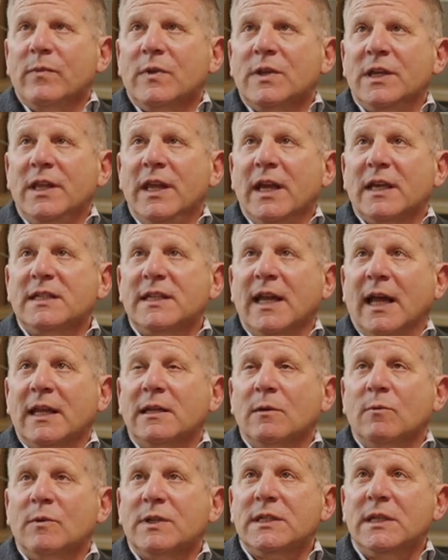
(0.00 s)
to the
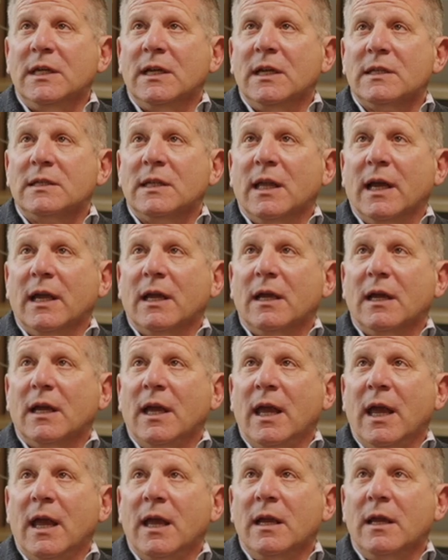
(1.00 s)
extent it was seen as like
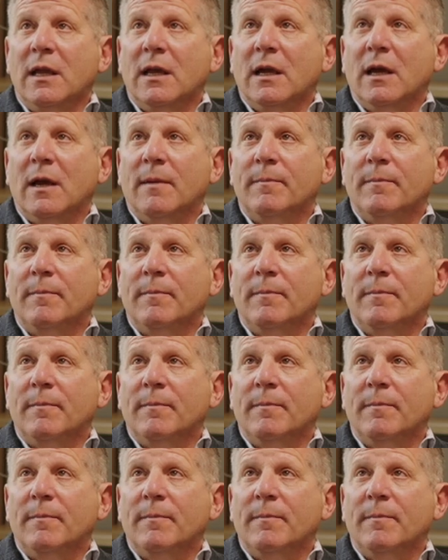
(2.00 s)
a